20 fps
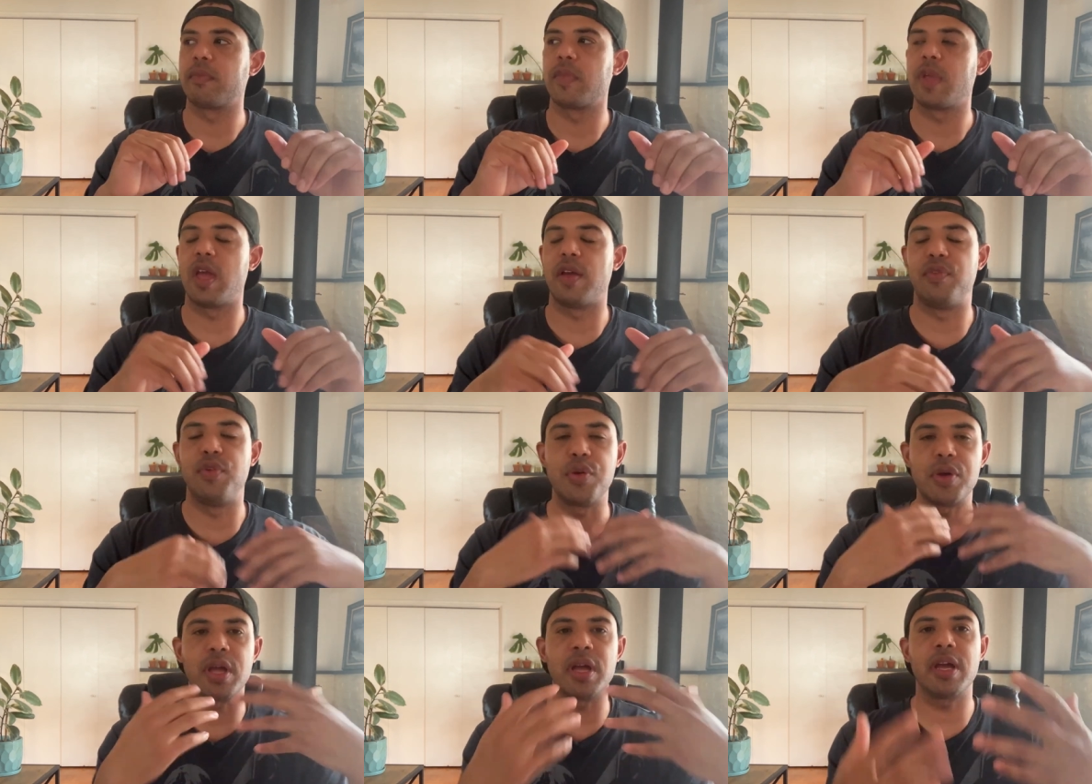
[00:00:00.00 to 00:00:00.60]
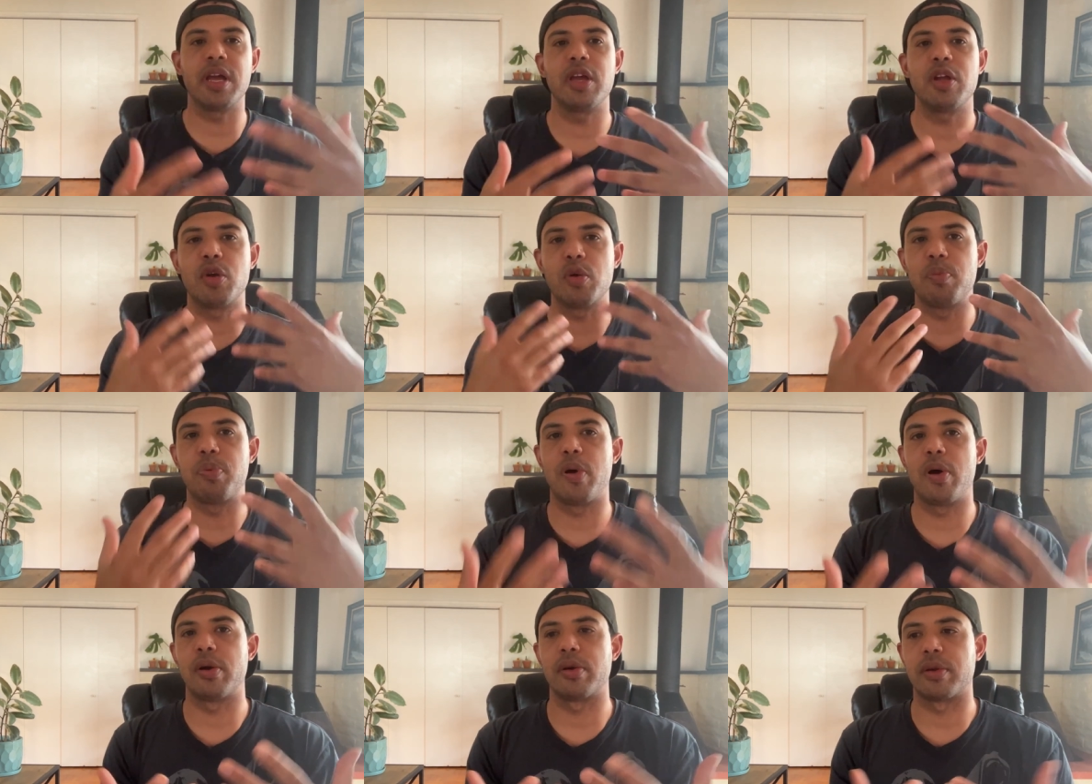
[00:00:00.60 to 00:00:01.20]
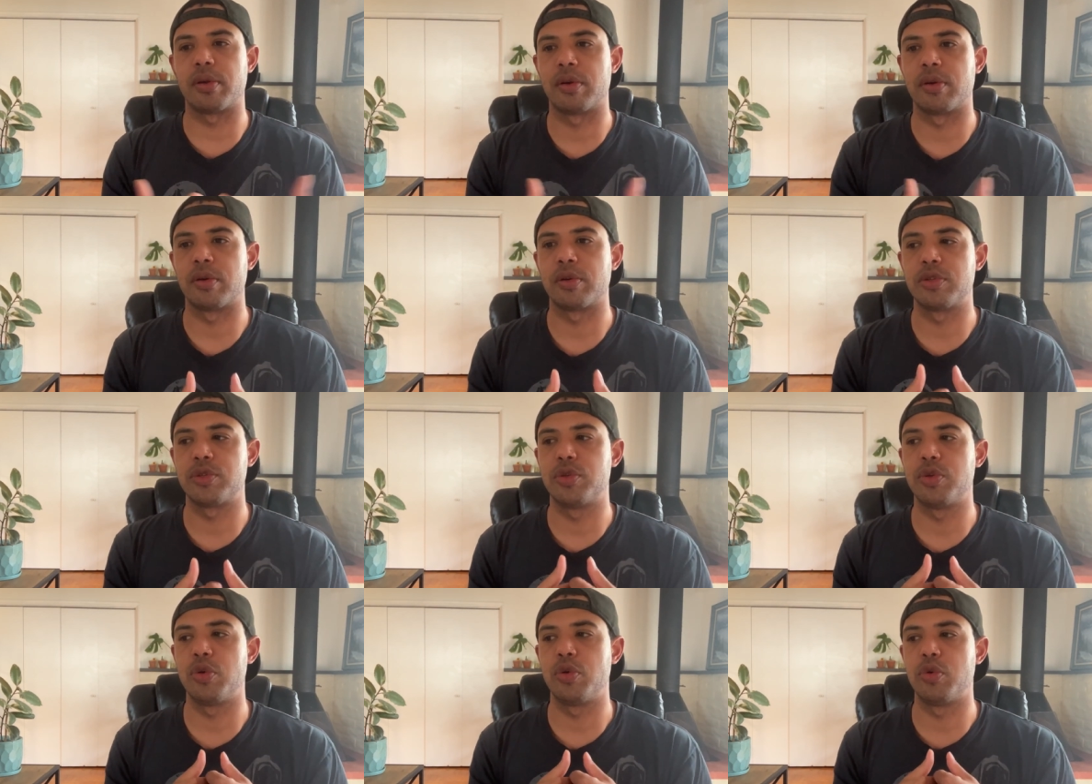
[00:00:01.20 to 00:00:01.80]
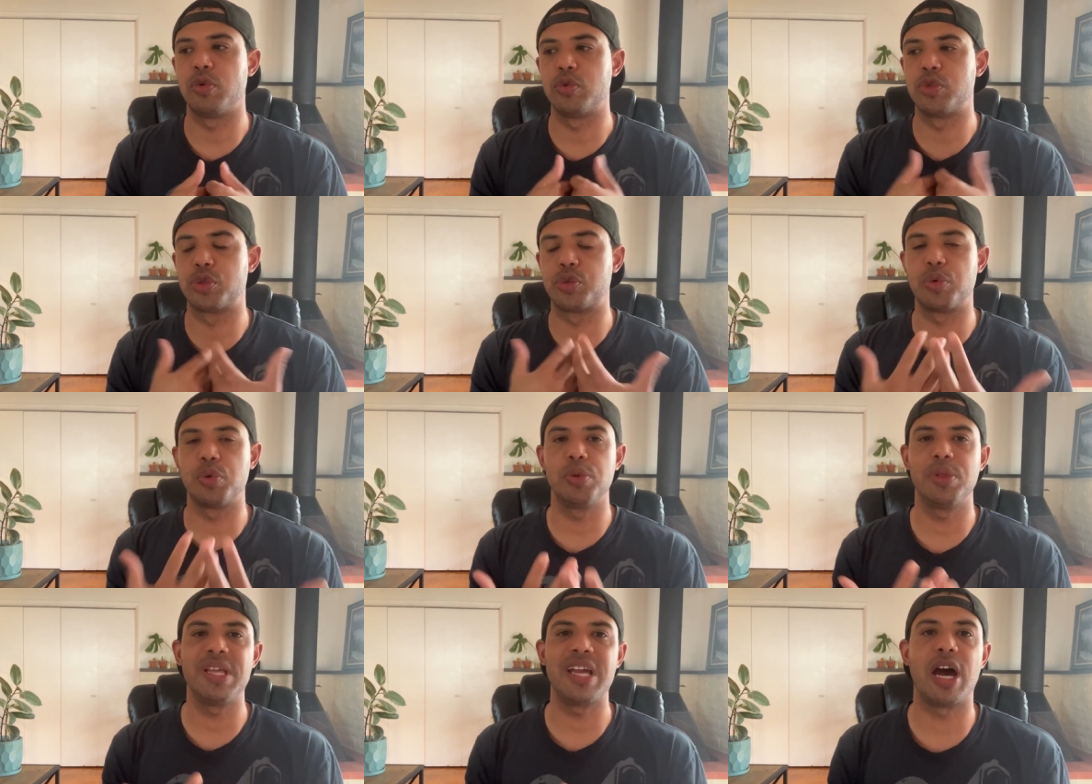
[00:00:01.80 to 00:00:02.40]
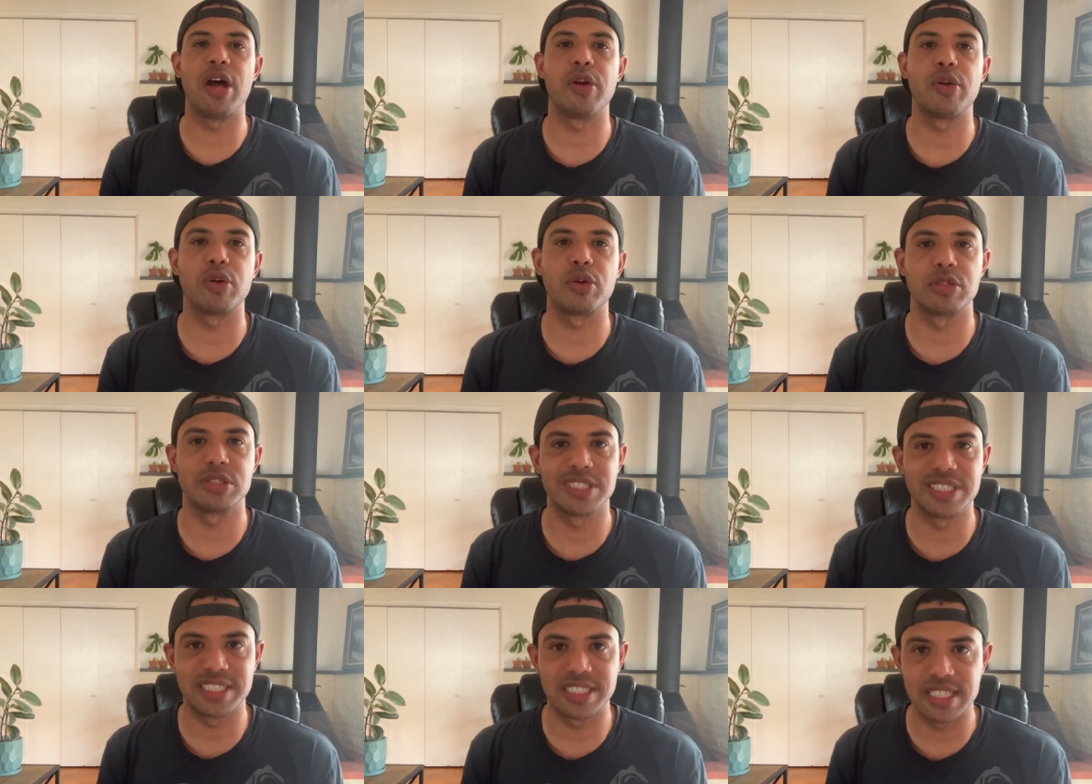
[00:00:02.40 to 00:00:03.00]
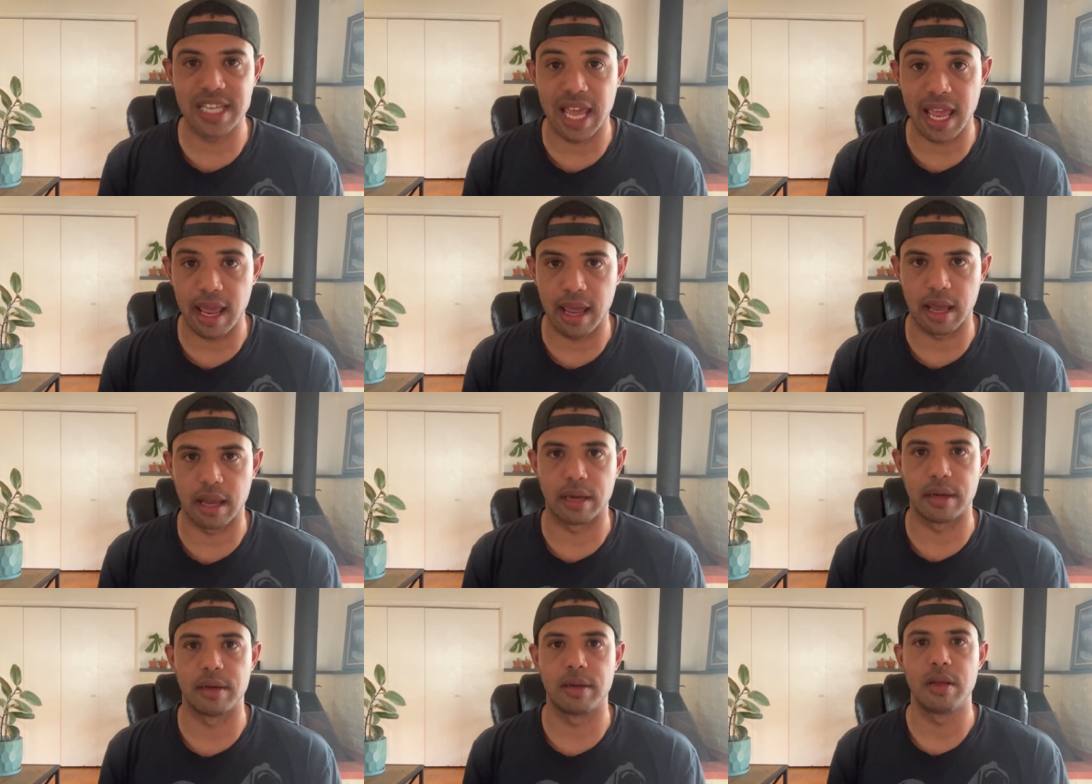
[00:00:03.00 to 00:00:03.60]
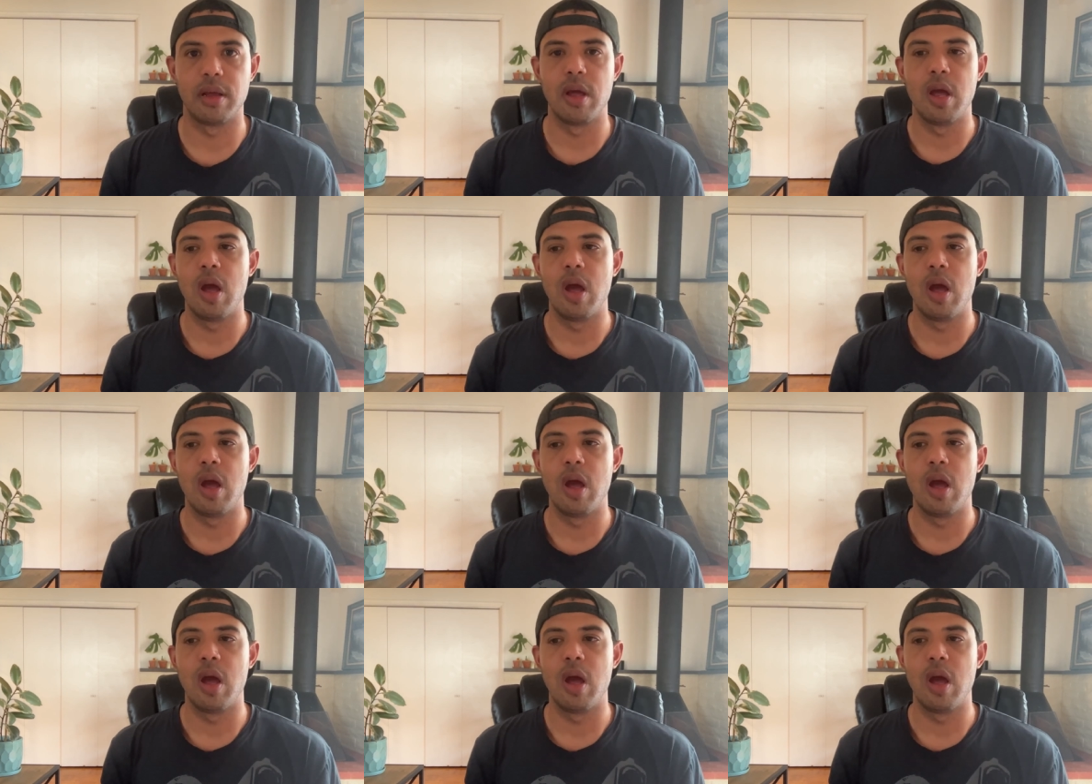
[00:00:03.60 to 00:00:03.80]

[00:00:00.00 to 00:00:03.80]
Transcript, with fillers: If you can get your partner to truly understand